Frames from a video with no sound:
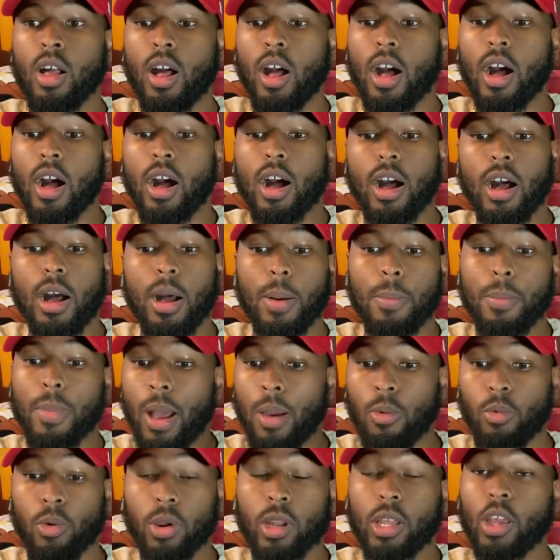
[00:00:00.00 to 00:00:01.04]
I
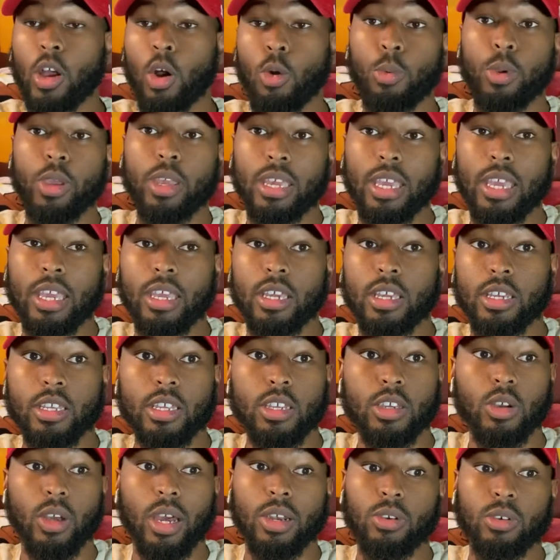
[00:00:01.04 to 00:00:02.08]
really hope we can ink a
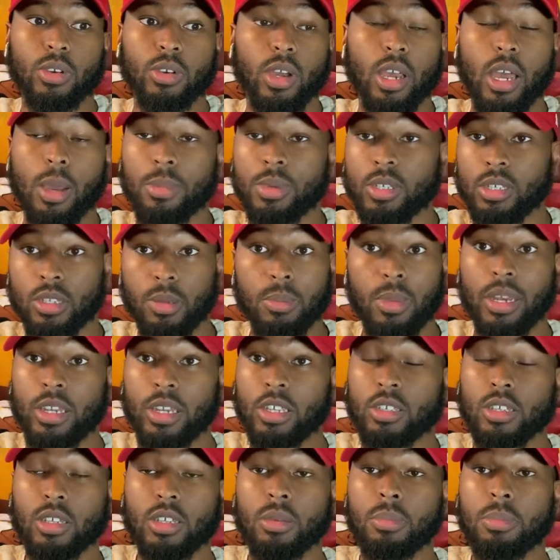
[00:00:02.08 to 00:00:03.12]
deal. I don't know how much the money's
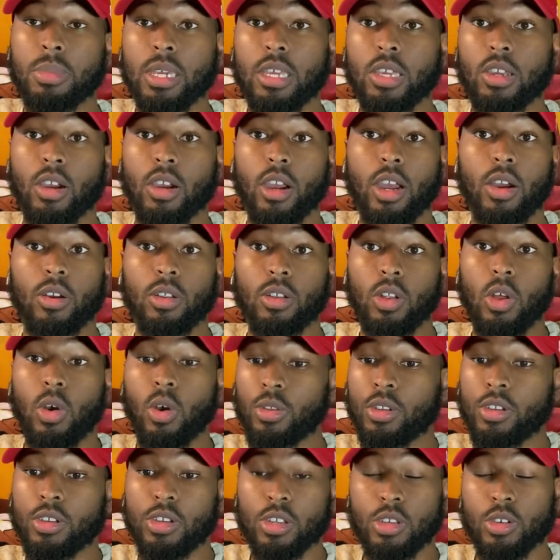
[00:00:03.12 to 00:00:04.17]
going to be or how long
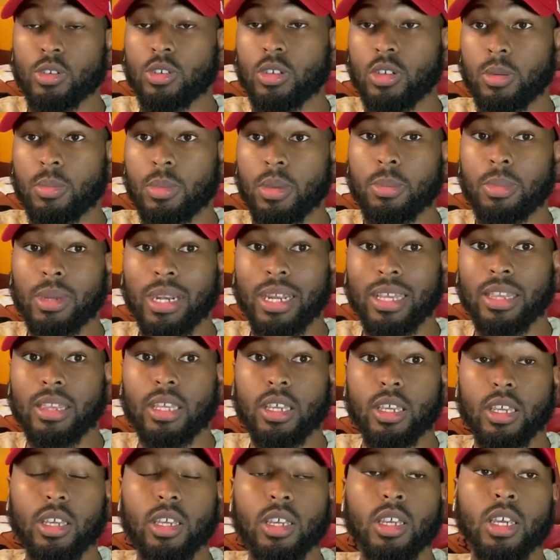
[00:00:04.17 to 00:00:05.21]
the deal's going to be, but I
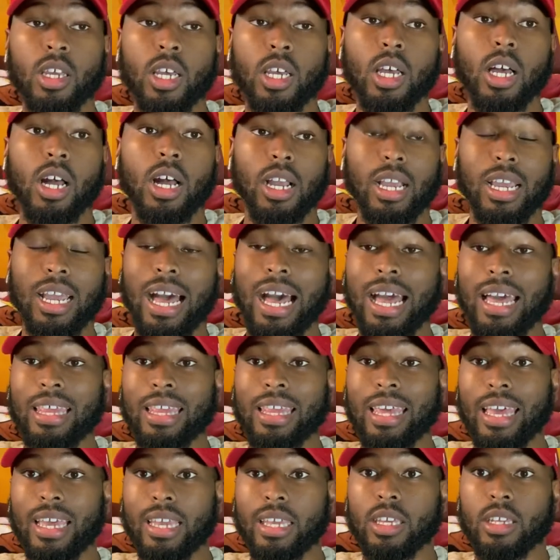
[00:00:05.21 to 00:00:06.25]
think a guy
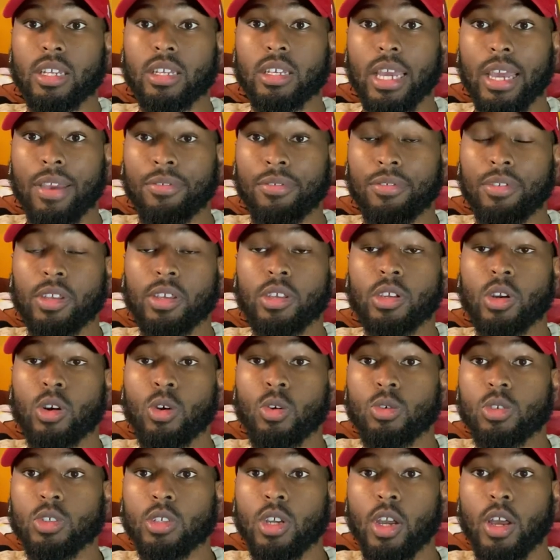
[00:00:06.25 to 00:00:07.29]
that can definitely
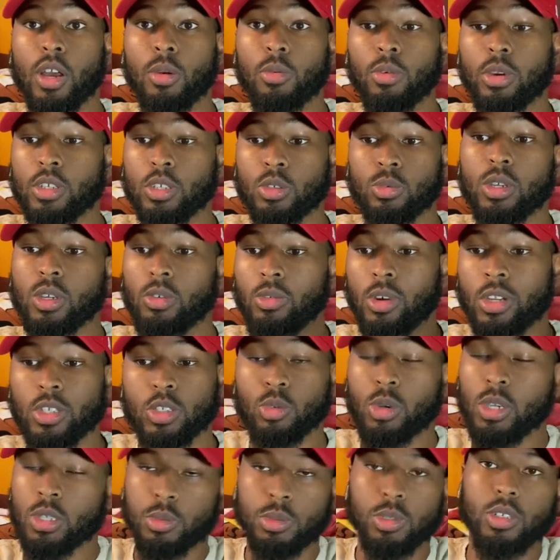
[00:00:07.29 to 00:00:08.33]
coach Russell
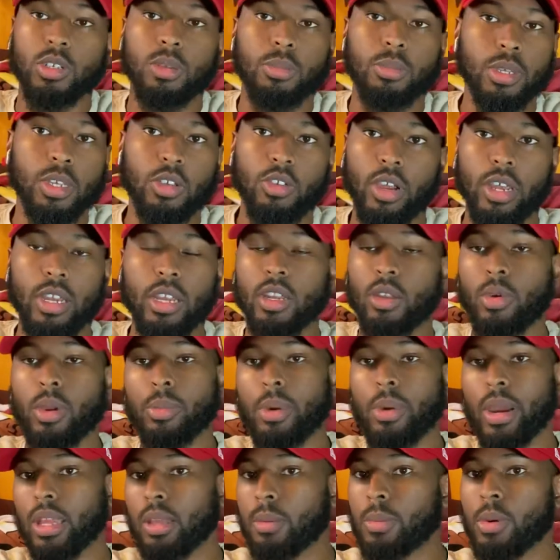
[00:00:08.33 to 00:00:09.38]
Westbrook is going to be great anyway.
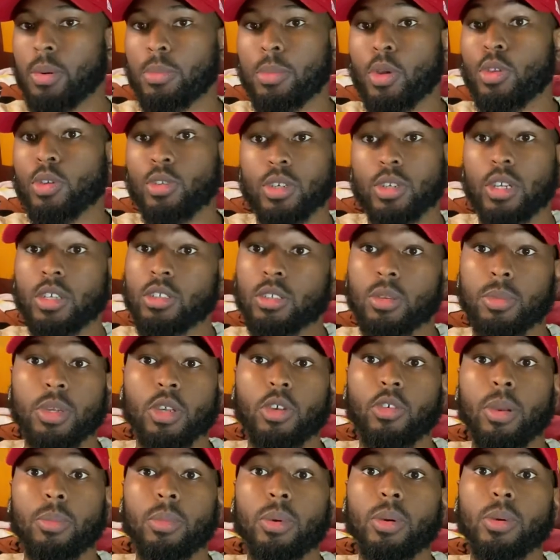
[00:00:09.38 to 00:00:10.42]
Bradley Beal, both those guys are going to be
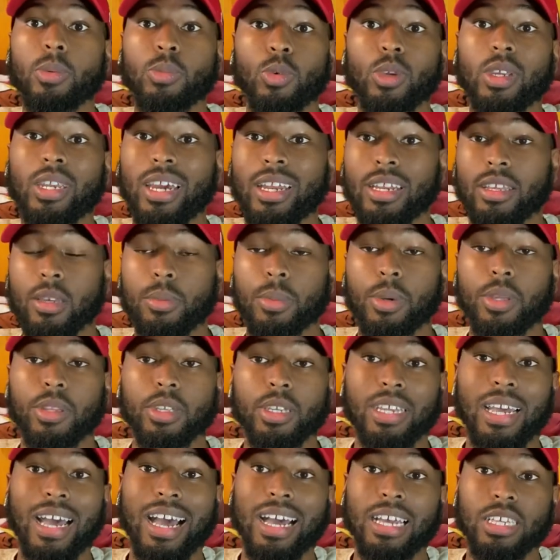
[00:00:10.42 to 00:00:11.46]
great, but we got to think about the
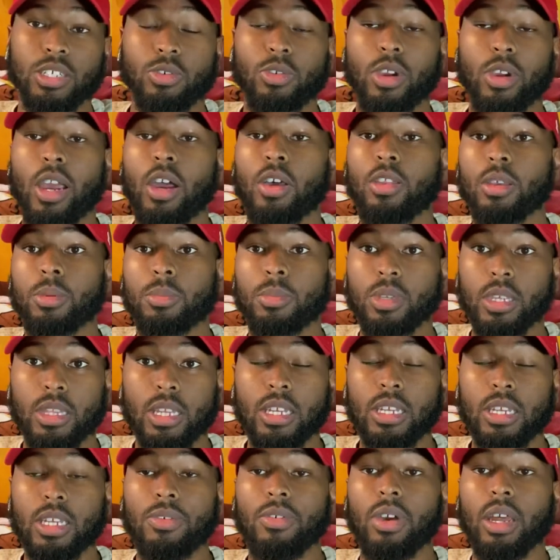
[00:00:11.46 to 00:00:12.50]
guys around them. Can they
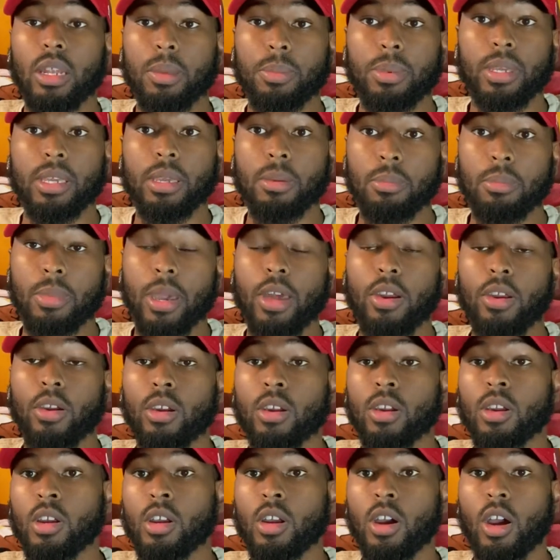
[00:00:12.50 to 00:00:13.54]
develop and get better?
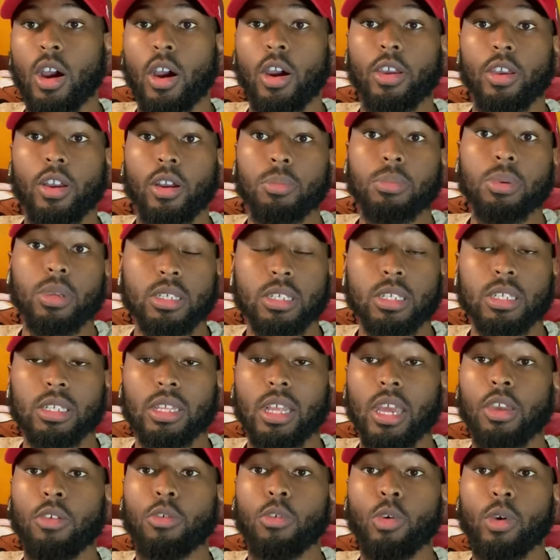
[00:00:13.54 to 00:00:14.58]
Our young pieces
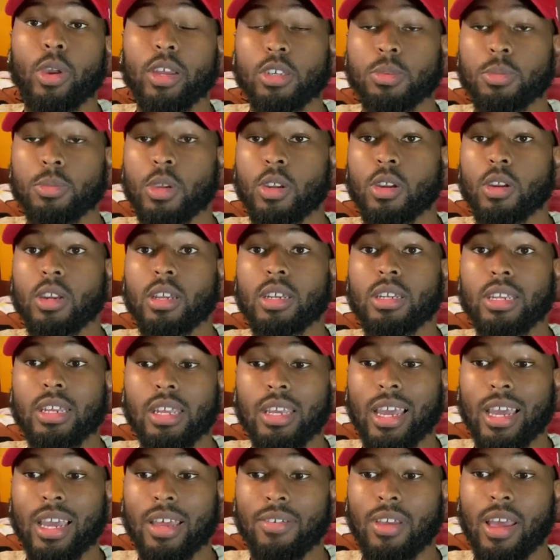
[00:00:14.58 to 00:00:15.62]
like Rui Hachimura and Denny
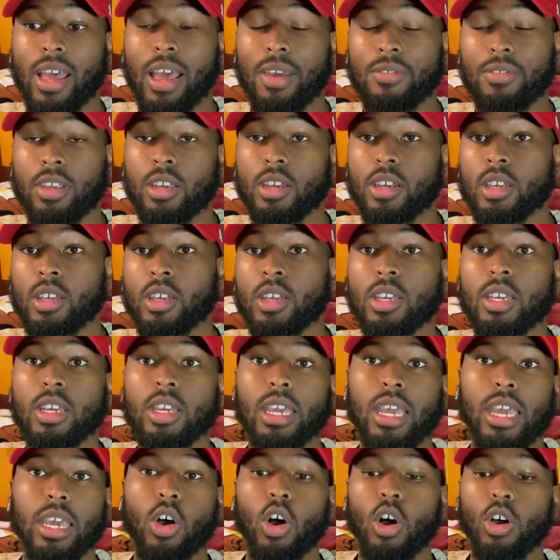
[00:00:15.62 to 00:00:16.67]
Avdija.
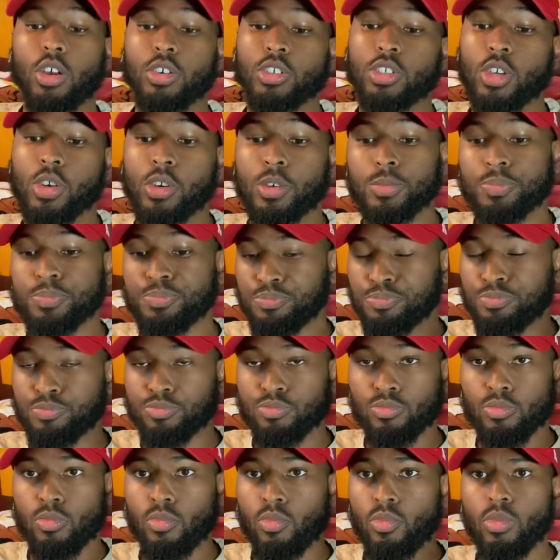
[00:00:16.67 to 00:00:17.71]
And also,
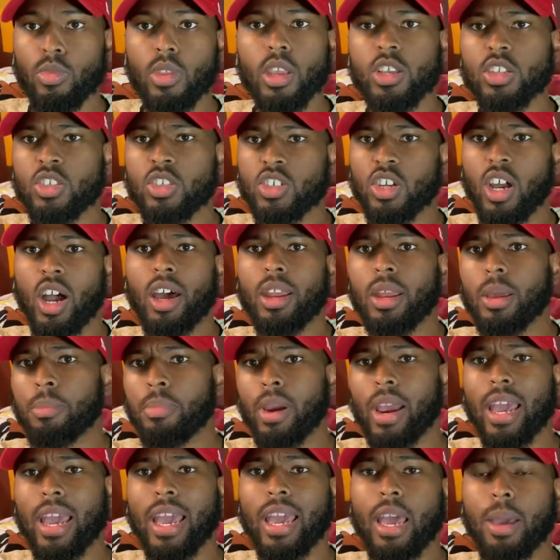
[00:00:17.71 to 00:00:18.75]
Brad
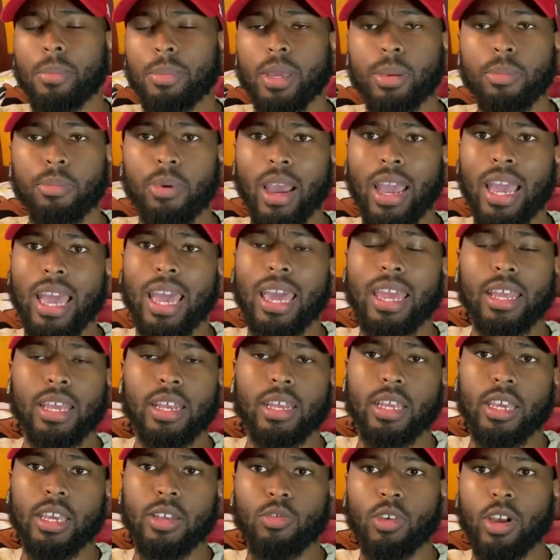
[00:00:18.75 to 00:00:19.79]

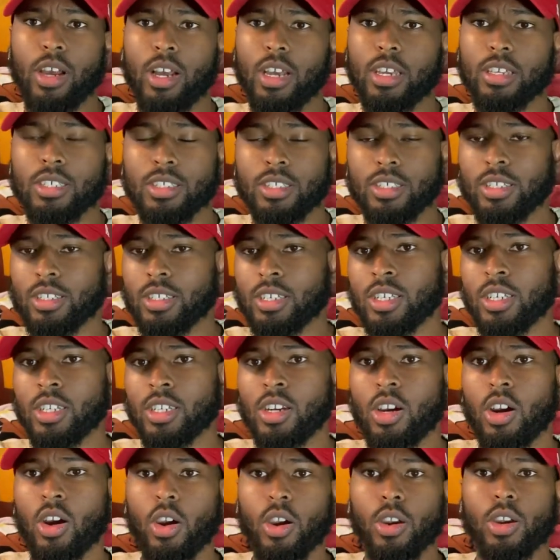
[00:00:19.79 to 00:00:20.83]
and Russ
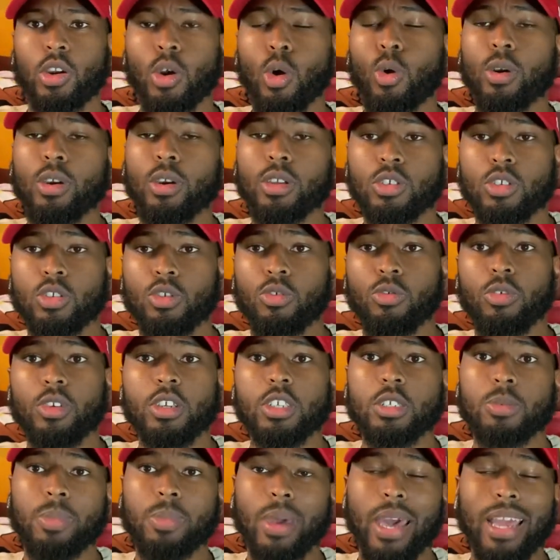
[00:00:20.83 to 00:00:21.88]
are going to
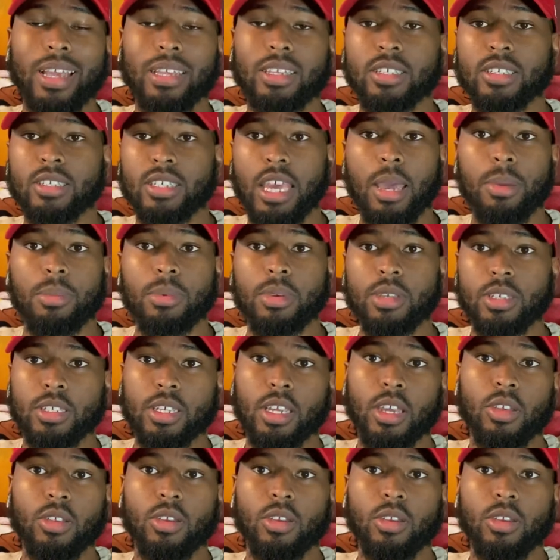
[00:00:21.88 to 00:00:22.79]
respect Sam Cassell.